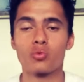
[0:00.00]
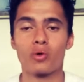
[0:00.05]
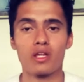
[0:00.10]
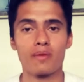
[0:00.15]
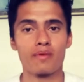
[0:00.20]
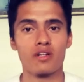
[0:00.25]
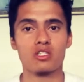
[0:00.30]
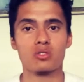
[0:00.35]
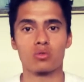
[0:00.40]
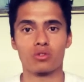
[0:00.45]
20
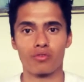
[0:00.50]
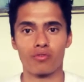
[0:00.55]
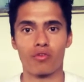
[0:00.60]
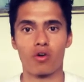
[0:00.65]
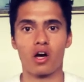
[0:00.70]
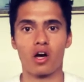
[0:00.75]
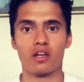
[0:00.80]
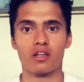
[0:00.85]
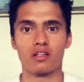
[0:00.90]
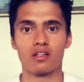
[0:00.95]
minutes was
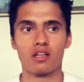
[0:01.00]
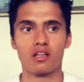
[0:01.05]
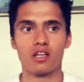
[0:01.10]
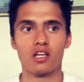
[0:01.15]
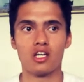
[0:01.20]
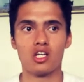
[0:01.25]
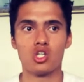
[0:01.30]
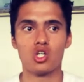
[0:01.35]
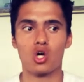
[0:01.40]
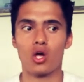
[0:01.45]
fine.
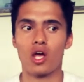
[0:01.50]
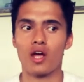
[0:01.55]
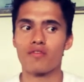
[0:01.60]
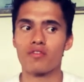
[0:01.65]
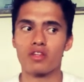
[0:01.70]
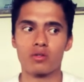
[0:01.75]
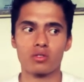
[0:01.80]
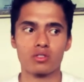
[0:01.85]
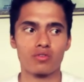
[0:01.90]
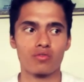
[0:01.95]
You know,
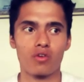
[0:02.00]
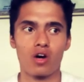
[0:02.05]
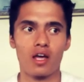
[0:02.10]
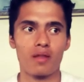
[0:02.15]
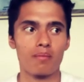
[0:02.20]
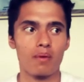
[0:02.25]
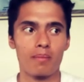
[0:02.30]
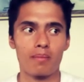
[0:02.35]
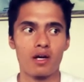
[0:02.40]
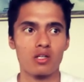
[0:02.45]
everything was
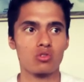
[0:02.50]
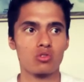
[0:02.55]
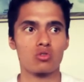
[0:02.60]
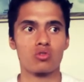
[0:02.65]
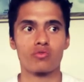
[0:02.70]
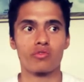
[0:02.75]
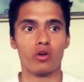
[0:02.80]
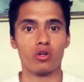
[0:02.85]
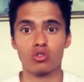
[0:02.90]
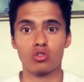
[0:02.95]
fine. My muscles
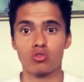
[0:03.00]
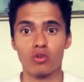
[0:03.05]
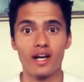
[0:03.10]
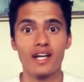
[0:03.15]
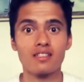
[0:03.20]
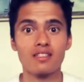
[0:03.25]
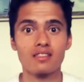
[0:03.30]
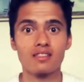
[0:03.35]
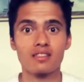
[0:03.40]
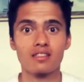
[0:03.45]
felt
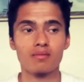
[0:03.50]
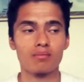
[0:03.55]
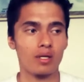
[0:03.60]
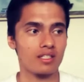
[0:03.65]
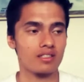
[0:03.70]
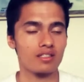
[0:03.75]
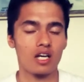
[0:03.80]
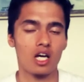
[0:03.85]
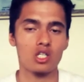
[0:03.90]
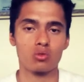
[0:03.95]
great. My
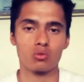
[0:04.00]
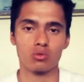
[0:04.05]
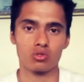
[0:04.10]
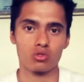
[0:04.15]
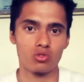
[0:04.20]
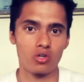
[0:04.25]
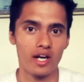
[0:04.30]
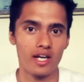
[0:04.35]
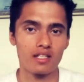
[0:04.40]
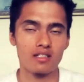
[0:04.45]
touch was
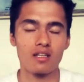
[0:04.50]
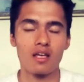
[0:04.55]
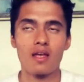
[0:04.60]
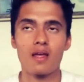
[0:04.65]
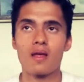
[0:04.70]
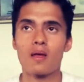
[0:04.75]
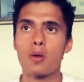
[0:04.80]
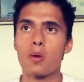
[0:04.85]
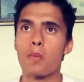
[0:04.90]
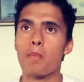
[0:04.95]
great.
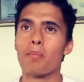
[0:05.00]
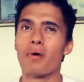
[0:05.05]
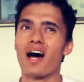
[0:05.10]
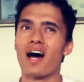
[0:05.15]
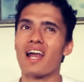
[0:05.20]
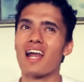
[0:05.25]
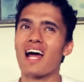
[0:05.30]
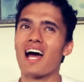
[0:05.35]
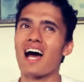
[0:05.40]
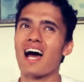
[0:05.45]

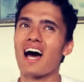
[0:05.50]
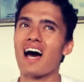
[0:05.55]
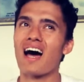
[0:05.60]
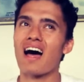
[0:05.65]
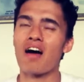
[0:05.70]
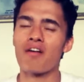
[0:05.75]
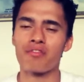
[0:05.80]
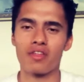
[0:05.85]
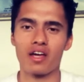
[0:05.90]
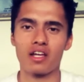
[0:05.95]
But
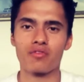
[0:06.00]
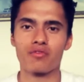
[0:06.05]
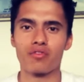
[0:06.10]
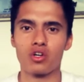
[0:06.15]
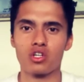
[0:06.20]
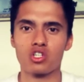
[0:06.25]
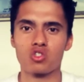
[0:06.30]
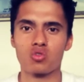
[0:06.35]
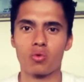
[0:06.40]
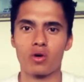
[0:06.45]
after that
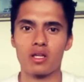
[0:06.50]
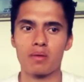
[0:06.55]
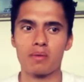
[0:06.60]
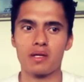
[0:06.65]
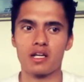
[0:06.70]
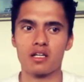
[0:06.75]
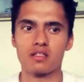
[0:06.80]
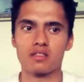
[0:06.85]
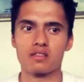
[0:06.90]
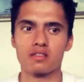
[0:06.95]
first 20
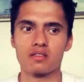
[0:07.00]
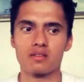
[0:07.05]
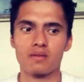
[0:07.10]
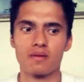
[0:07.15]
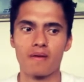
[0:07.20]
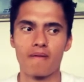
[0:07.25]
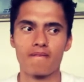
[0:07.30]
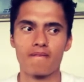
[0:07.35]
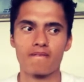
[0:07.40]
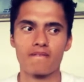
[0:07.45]
minutes,
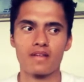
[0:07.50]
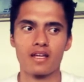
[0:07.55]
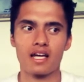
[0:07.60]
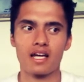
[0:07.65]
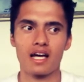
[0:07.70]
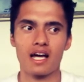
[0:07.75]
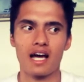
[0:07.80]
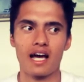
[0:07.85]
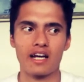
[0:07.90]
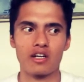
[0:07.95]

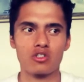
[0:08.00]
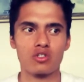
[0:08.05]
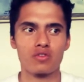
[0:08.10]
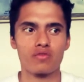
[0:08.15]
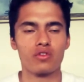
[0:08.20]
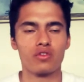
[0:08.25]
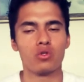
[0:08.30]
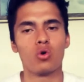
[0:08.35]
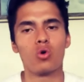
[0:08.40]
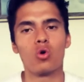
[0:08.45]
I could just
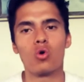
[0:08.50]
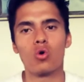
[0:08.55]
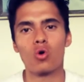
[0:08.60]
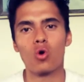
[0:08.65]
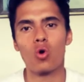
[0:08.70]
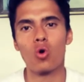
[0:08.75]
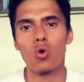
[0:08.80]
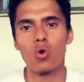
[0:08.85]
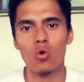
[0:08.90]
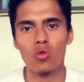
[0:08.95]
feel
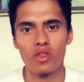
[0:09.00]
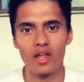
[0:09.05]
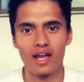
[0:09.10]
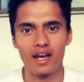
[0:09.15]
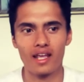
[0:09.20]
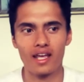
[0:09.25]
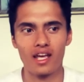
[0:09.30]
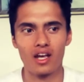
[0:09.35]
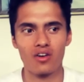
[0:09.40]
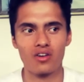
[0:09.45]
all that
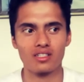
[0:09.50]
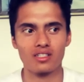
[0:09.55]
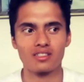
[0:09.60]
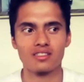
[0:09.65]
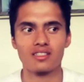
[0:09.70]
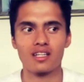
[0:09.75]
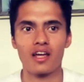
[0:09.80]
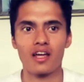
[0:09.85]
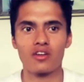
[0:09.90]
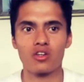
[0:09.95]
area
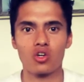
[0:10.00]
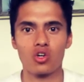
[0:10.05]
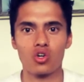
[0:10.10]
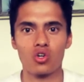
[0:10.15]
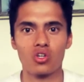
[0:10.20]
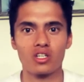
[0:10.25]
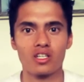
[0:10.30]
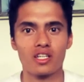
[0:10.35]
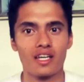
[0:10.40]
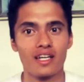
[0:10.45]
starting to
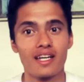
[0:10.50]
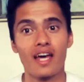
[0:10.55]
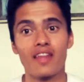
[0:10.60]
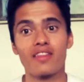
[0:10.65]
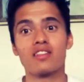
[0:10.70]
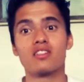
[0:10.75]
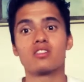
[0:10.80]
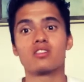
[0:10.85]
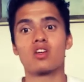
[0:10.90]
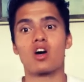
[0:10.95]
hurt again. Now,
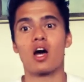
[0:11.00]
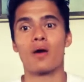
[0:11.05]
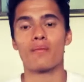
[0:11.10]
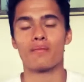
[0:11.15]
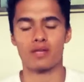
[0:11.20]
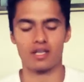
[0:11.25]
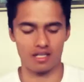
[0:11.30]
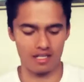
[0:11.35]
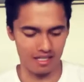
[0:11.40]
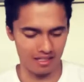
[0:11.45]
this time,
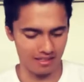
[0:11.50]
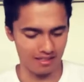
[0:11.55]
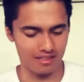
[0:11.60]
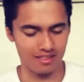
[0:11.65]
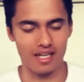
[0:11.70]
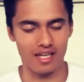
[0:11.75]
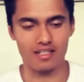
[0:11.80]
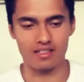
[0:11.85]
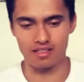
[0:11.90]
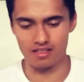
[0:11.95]
it
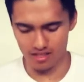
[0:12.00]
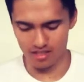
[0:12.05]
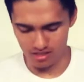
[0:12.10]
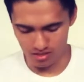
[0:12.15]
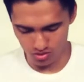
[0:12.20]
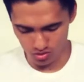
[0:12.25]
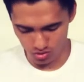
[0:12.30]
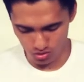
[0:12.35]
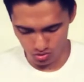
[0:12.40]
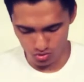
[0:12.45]
extended
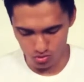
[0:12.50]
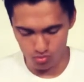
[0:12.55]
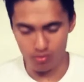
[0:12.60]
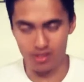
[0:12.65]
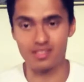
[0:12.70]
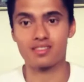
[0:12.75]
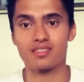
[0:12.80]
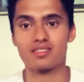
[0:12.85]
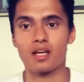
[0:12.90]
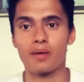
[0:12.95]
into my
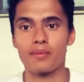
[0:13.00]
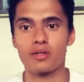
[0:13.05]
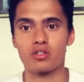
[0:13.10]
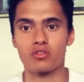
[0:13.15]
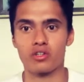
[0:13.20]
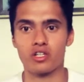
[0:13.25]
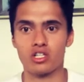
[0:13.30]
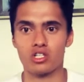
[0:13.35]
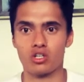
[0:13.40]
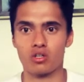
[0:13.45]
stomach
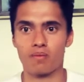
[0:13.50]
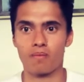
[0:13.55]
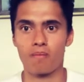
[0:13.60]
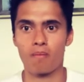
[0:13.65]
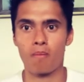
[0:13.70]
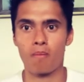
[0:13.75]
region